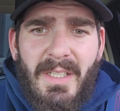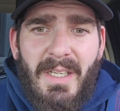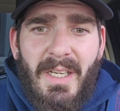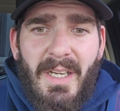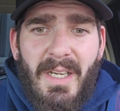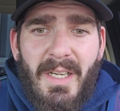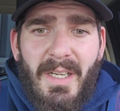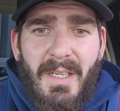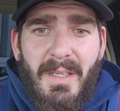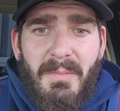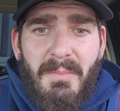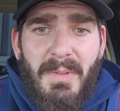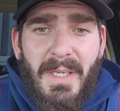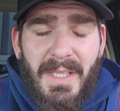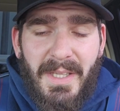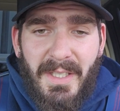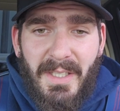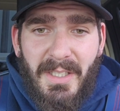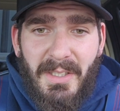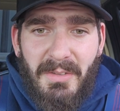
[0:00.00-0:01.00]

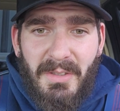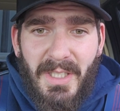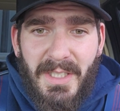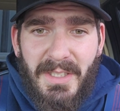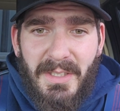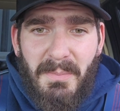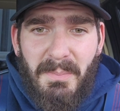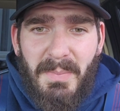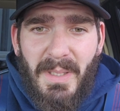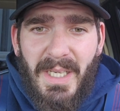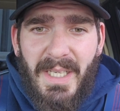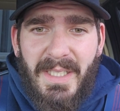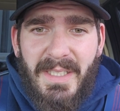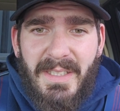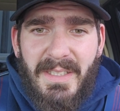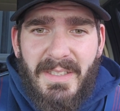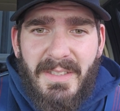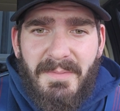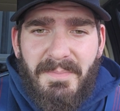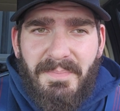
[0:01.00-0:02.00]
I think I'd like to buy
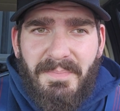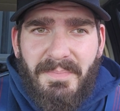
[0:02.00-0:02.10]
it.